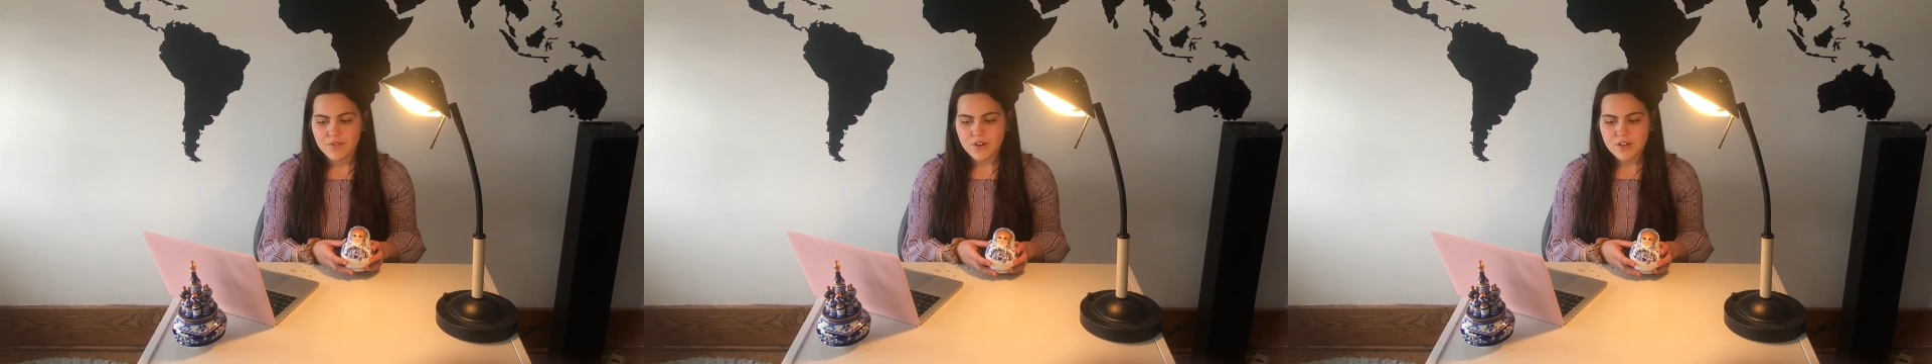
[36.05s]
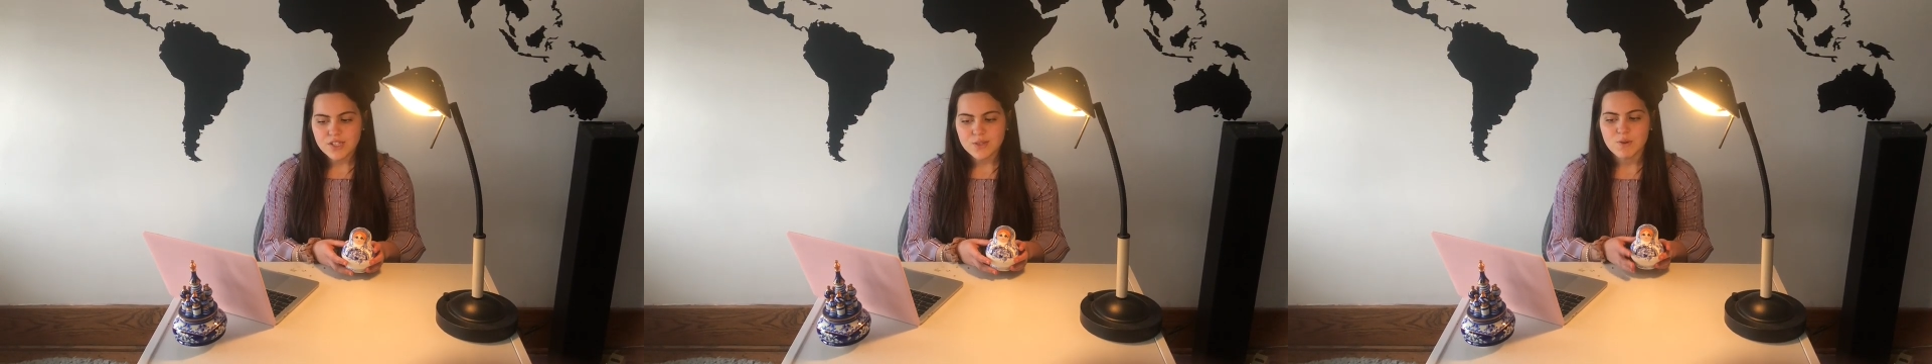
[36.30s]

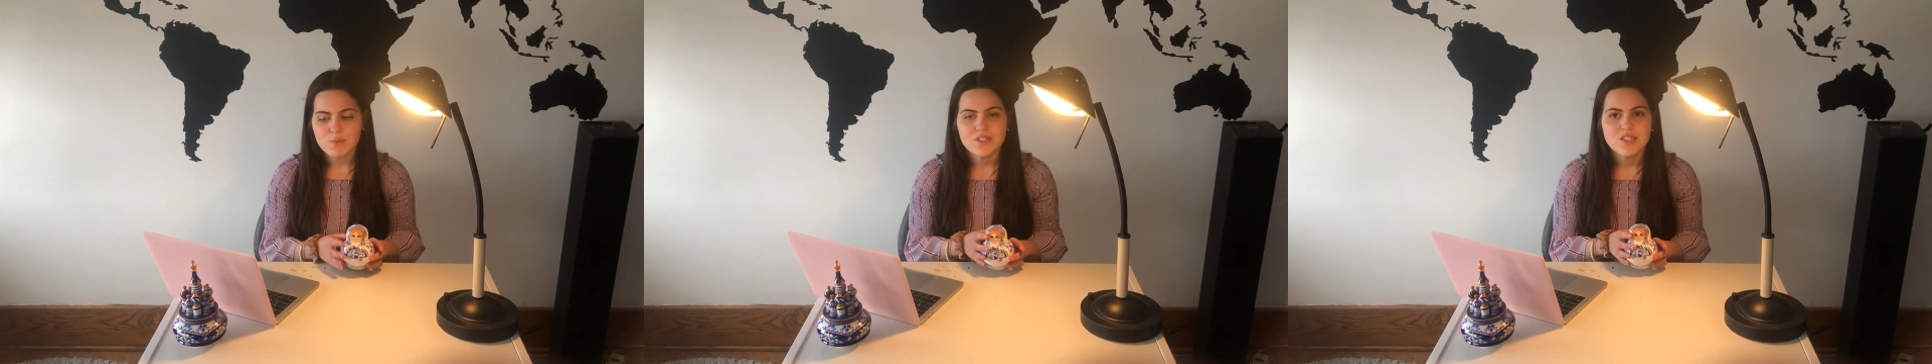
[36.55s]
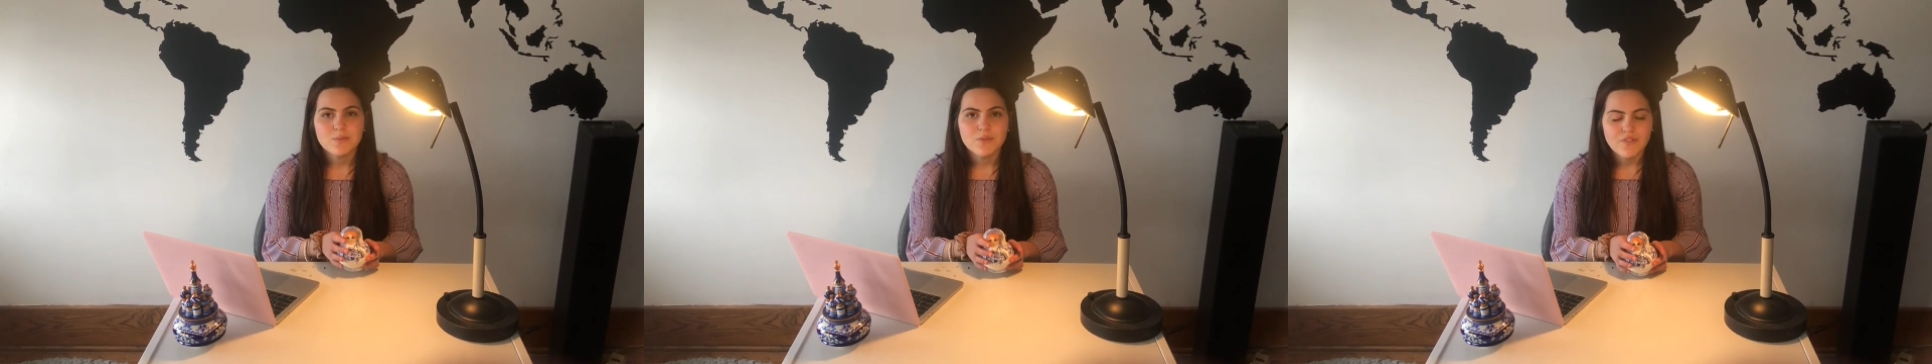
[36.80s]
First, we
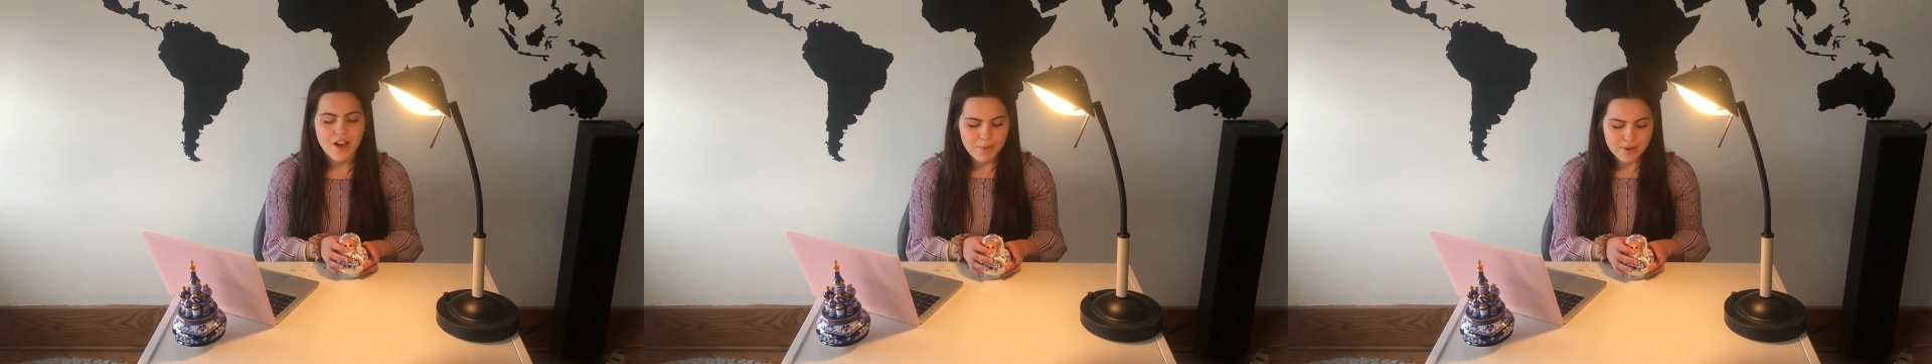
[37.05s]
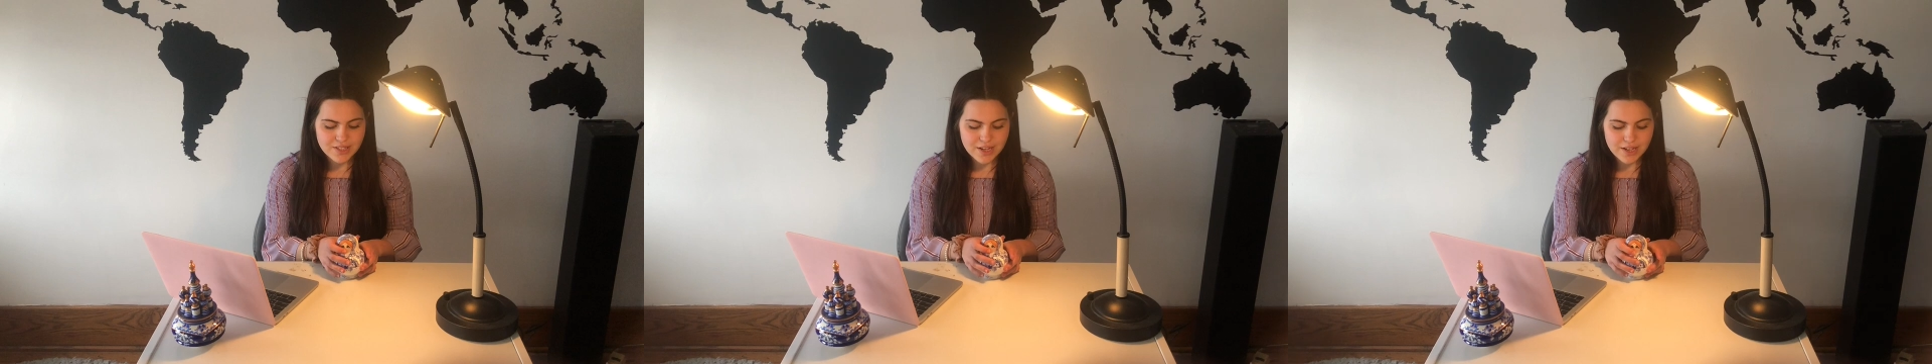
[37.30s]
must simplify
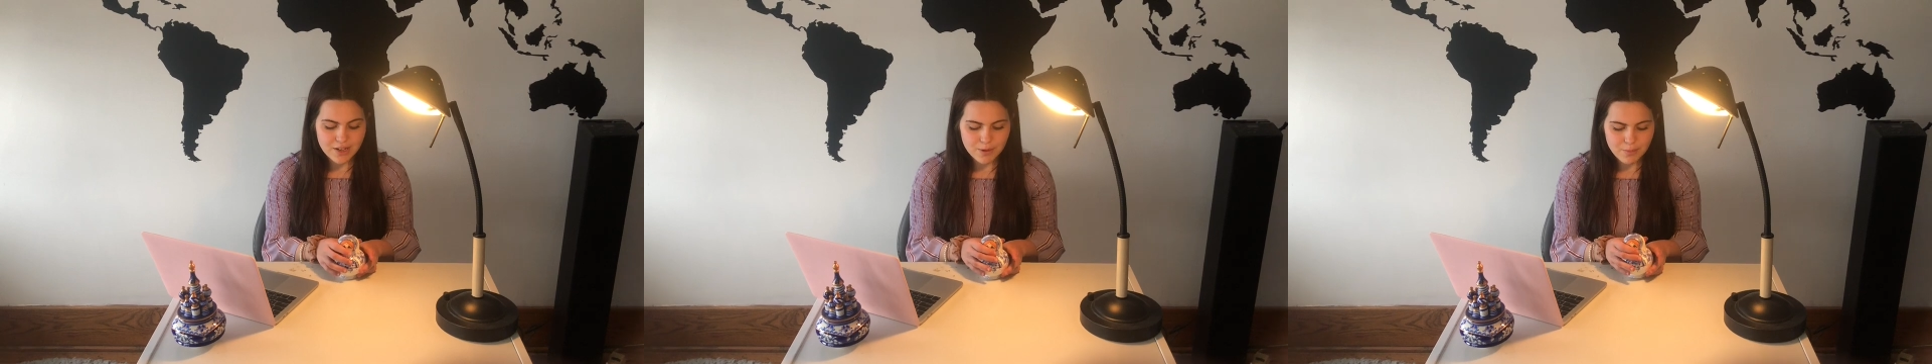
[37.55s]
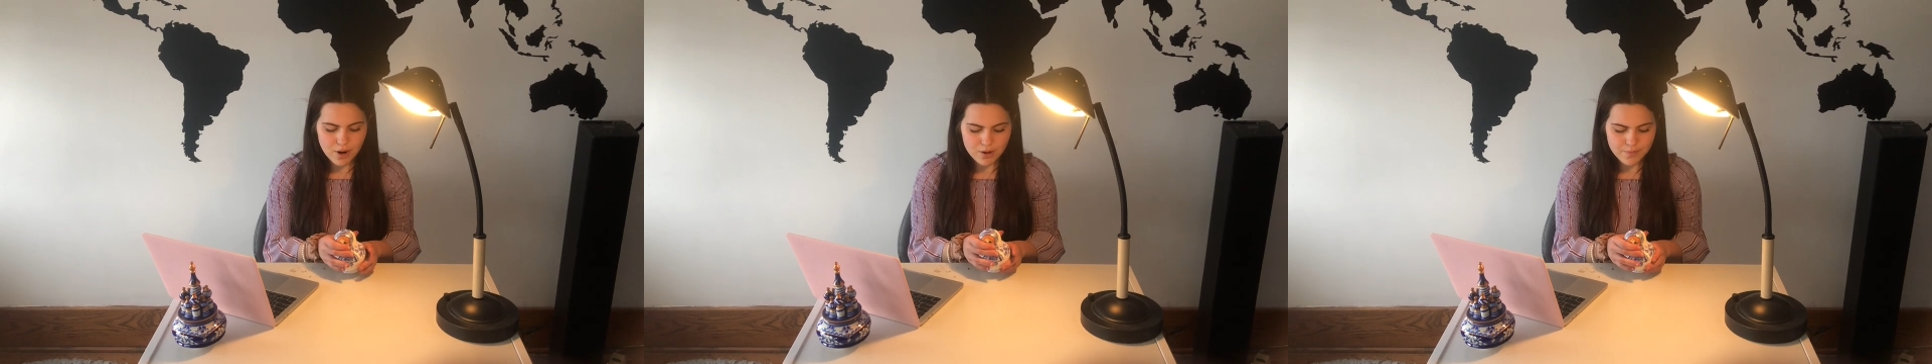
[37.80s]
by taking it
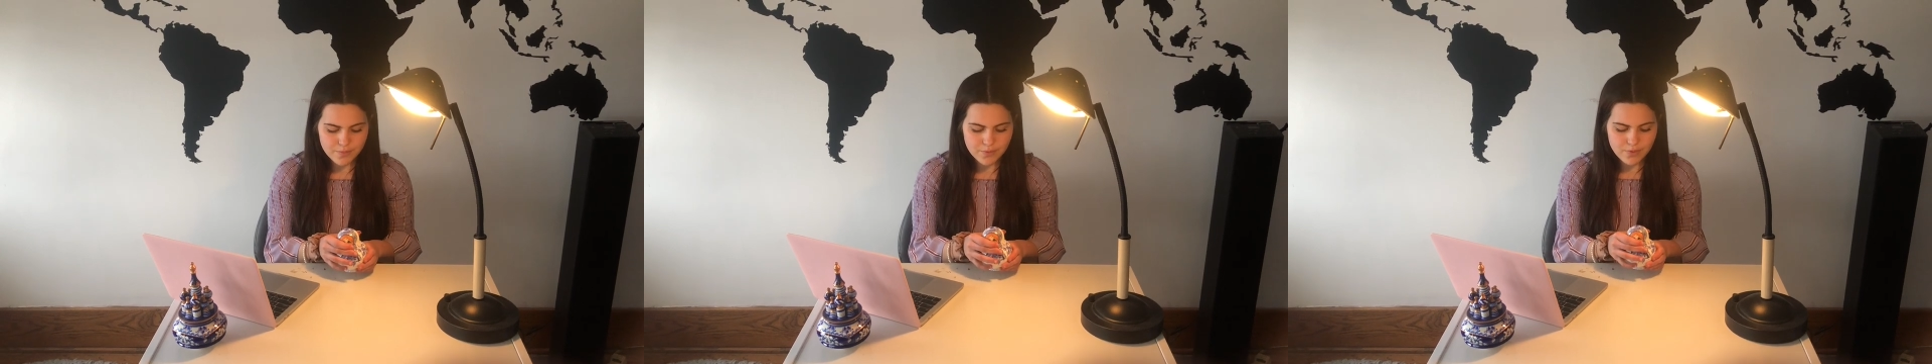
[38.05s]
apart.